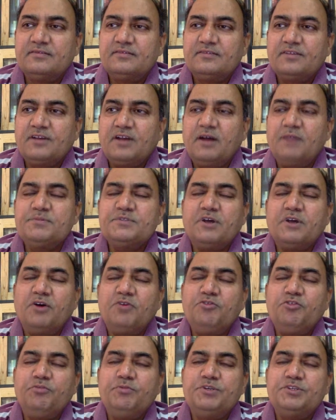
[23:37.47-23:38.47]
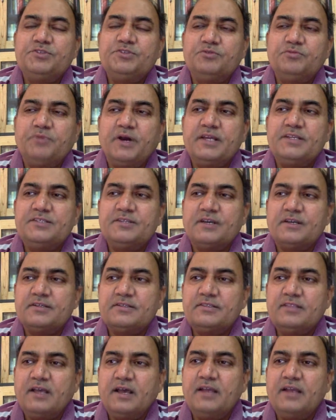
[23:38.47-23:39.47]
comes out to be true by chance,
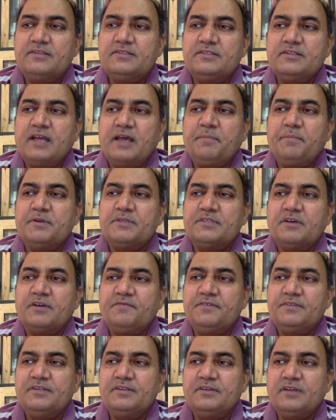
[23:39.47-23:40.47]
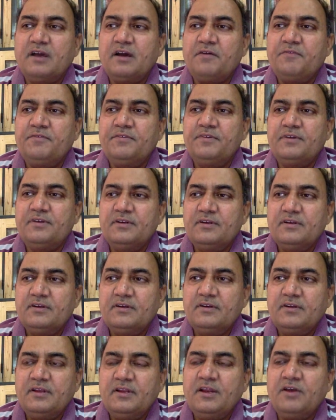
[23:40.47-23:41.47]
as it happens often
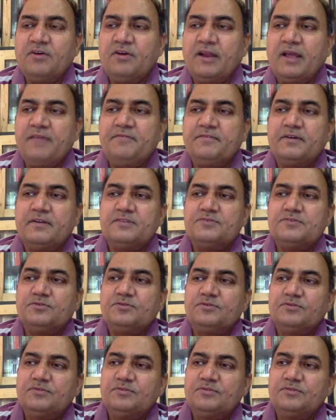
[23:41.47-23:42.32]
in our life also.